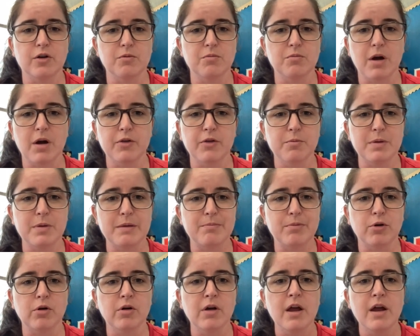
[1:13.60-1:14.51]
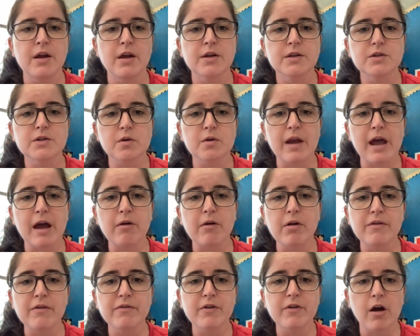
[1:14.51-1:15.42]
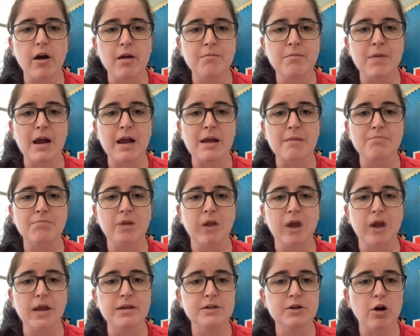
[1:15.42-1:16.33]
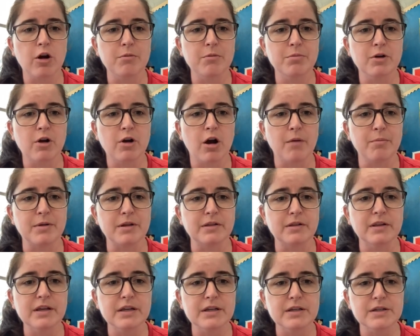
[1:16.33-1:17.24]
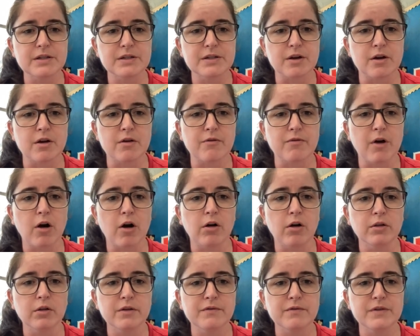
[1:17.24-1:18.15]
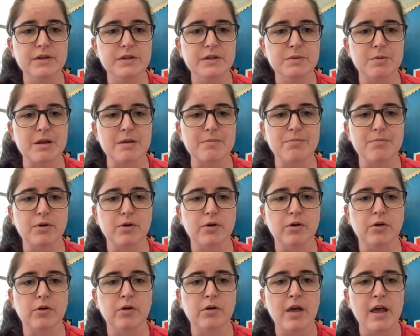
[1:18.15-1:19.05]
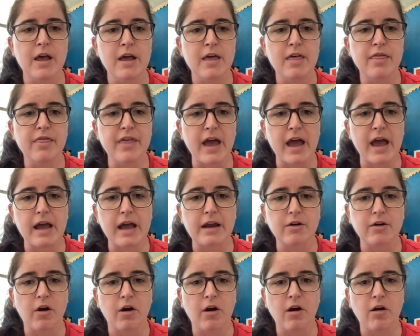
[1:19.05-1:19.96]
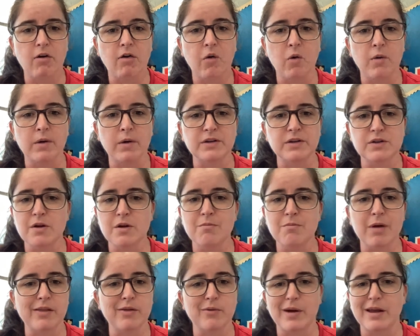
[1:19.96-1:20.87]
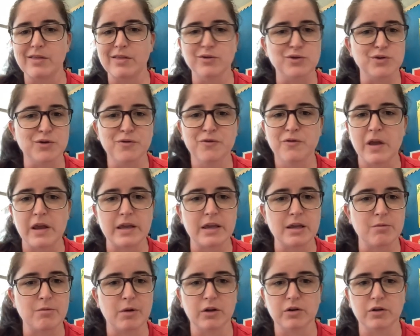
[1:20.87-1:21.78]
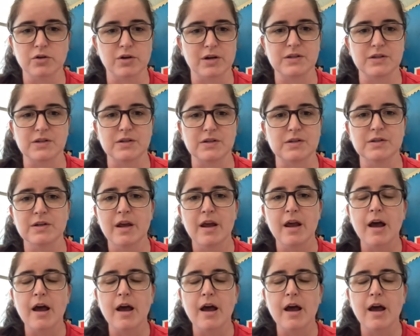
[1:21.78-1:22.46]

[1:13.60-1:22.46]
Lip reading: other people. So now I've got my blind carbon copy list of all of these people that are going to. And by the way, those are fake email addresses.